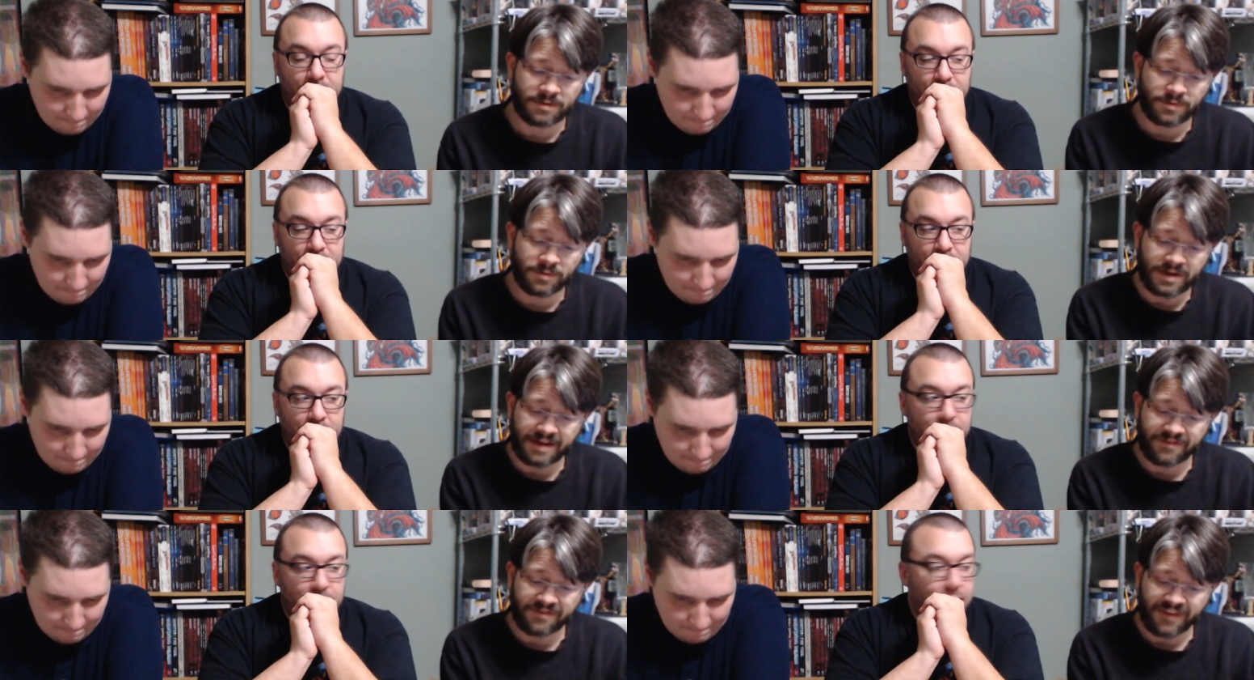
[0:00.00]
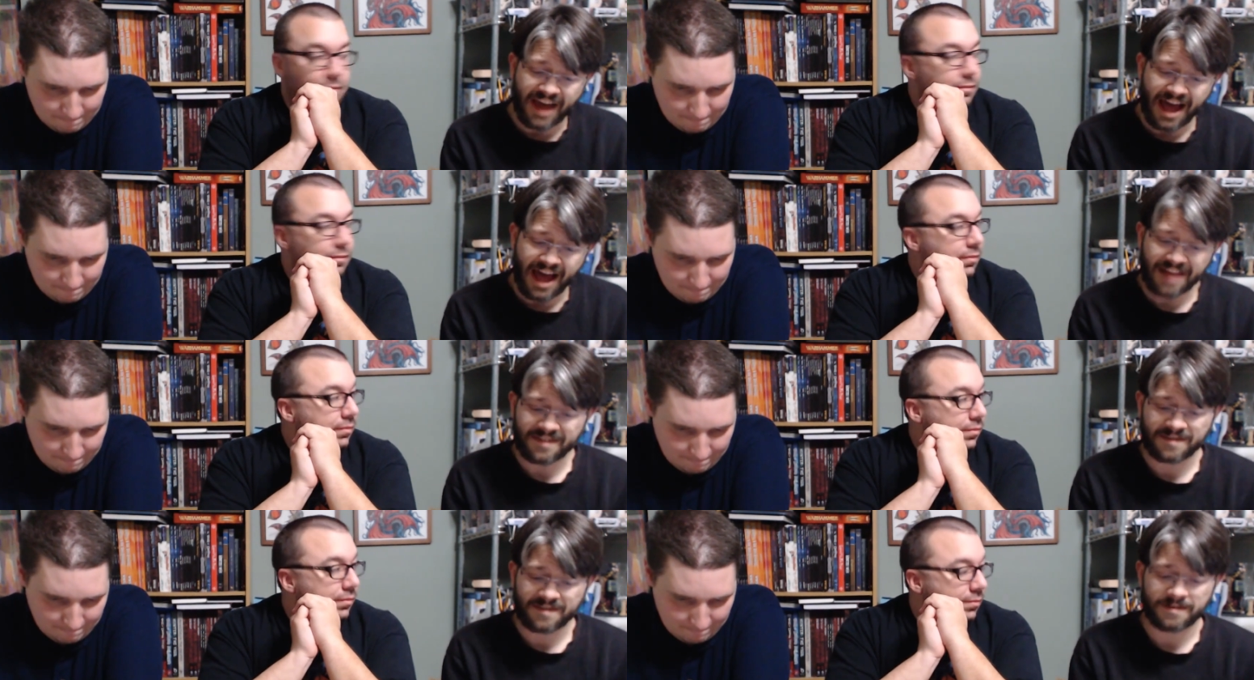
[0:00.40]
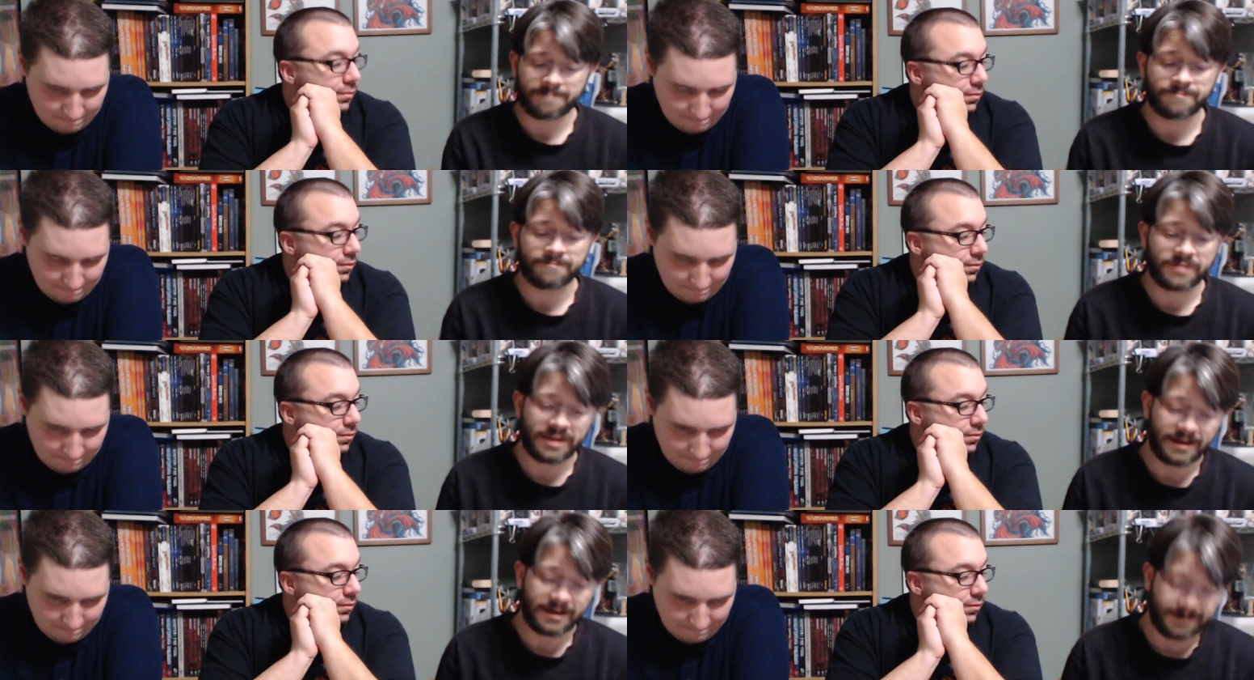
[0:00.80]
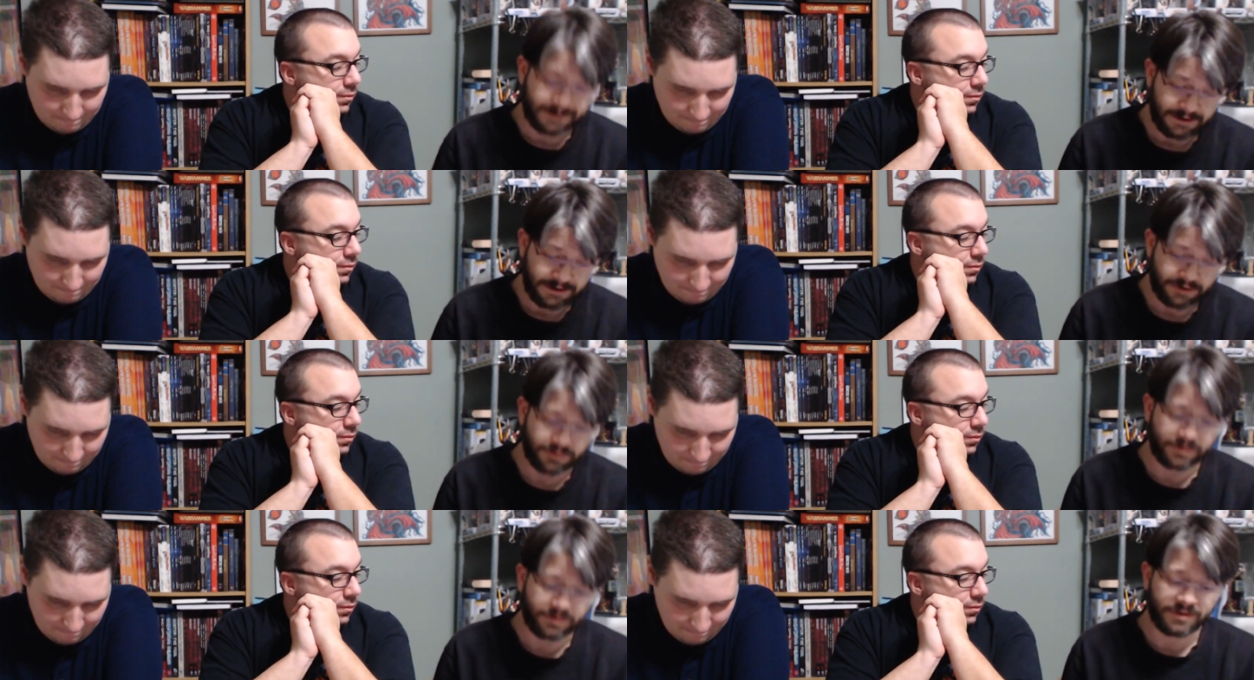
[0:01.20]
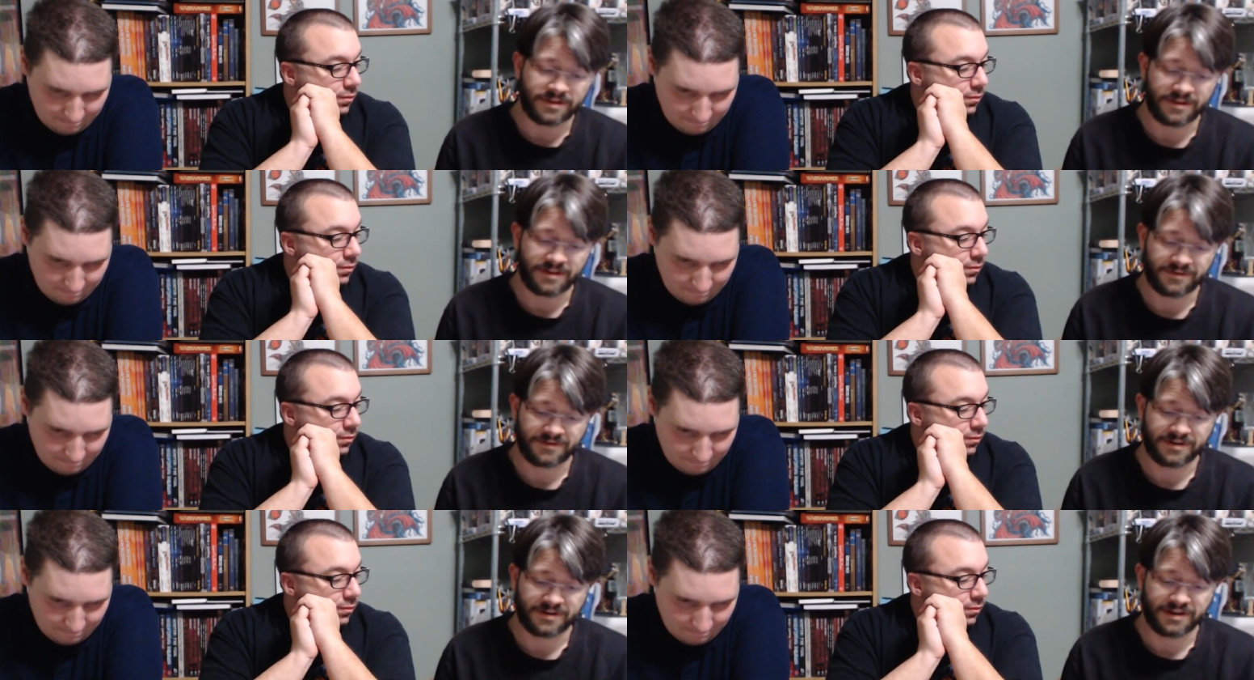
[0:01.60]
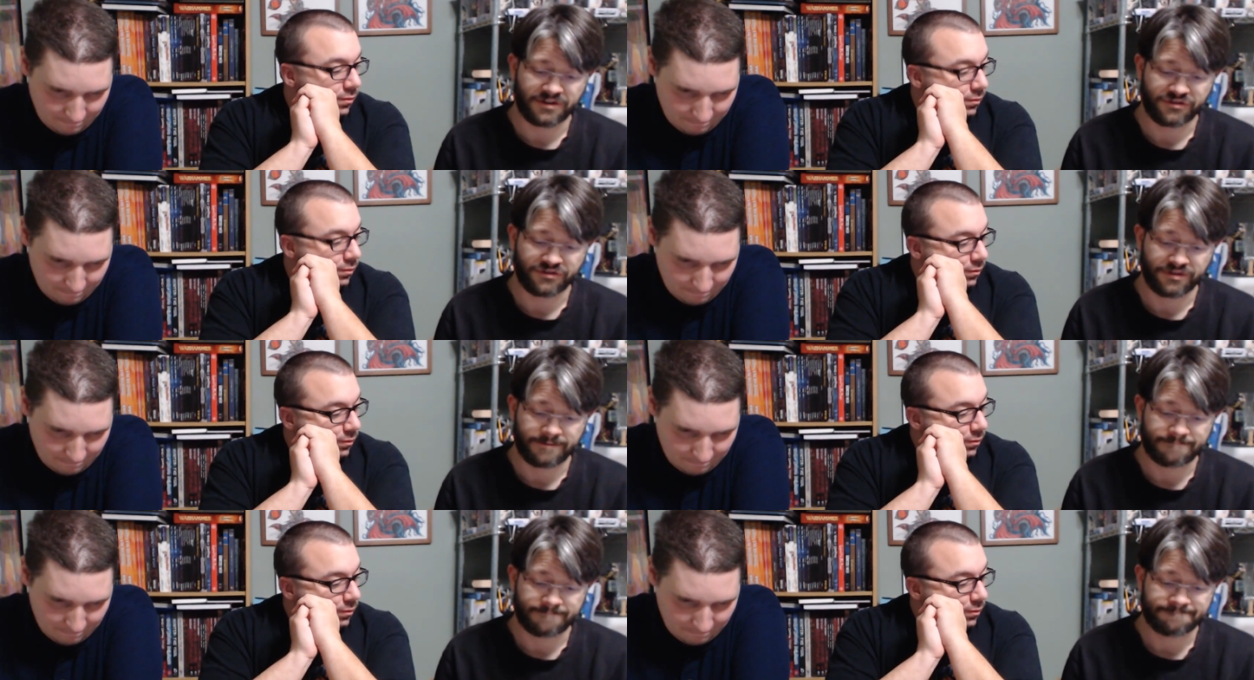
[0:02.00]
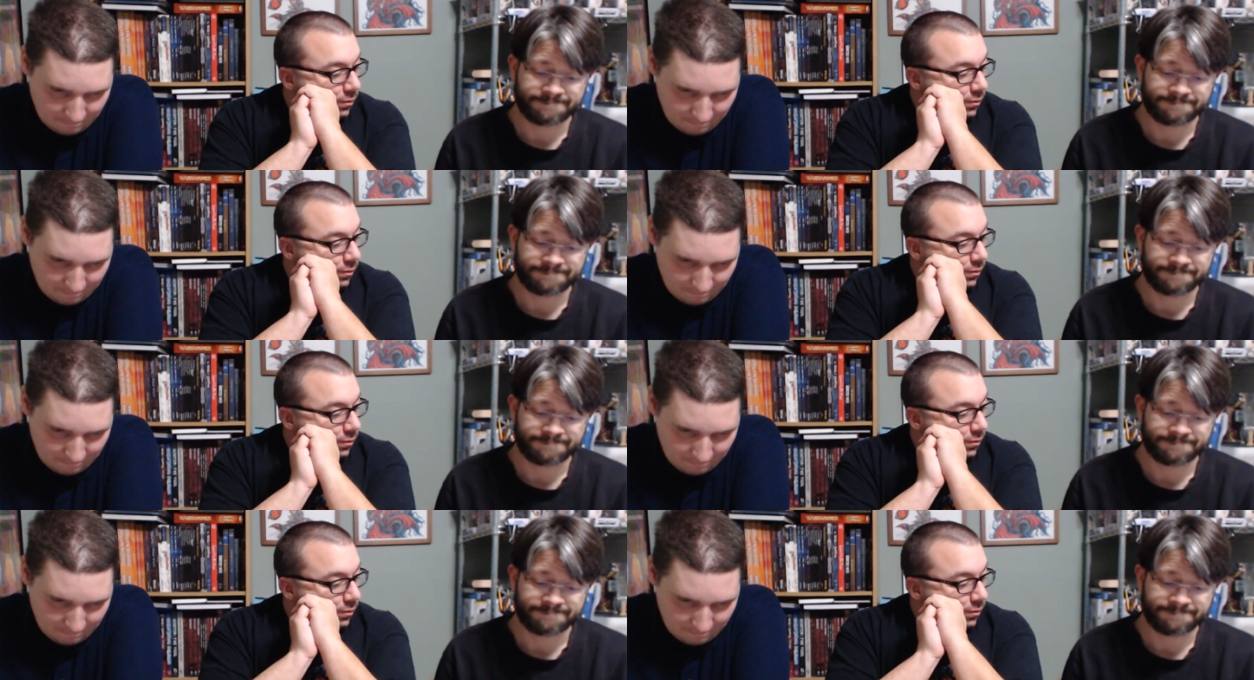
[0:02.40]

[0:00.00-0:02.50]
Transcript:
Speaker 1: we've got something new with this edition.